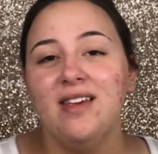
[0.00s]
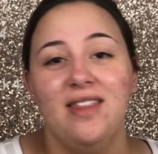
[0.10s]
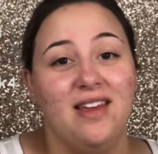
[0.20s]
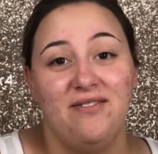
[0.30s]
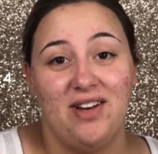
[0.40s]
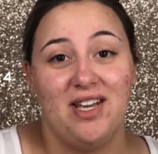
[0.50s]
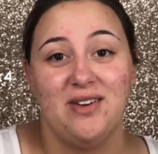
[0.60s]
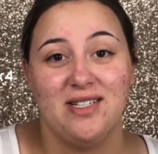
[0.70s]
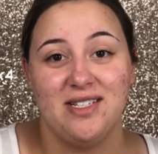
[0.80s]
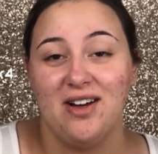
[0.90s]
That video
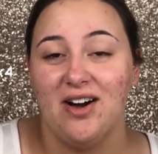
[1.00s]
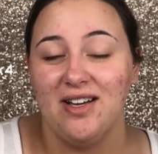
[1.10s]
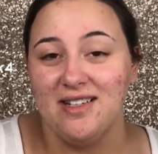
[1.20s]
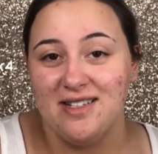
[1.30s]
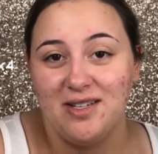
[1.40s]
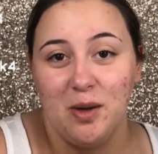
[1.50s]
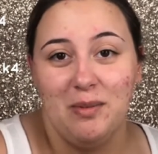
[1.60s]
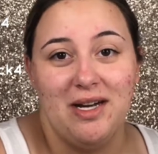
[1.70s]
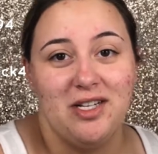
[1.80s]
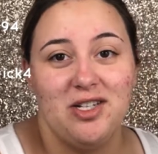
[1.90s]
has caused so
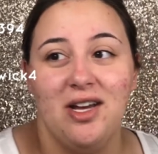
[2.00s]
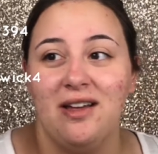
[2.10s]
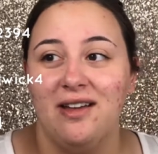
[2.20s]
much